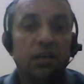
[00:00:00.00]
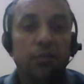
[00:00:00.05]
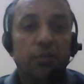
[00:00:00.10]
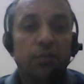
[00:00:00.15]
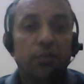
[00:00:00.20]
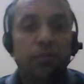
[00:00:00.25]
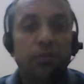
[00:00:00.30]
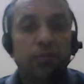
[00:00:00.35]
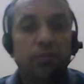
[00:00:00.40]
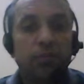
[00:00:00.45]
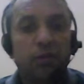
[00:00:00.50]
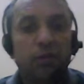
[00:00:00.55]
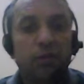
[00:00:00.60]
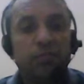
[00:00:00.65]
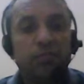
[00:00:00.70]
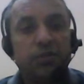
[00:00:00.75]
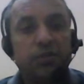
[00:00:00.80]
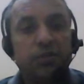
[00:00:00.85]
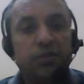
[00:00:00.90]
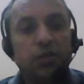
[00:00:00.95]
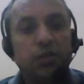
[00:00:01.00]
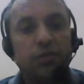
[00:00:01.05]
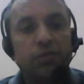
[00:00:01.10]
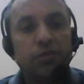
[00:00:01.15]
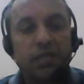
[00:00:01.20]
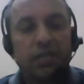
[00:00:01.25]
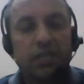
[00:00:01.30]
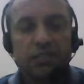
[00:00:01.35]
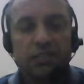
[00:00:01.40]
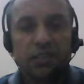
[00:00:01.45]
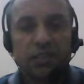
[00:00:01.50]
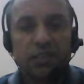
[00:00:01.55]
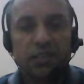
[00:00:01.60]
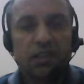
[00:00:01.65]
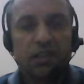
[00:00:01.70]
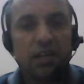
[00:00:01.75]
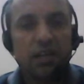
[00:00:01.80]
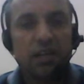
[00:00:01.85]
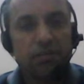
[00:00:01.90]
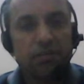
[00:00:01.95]
perform without external
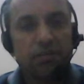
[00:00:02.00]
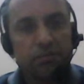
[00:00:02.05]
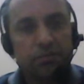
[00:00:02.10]
help.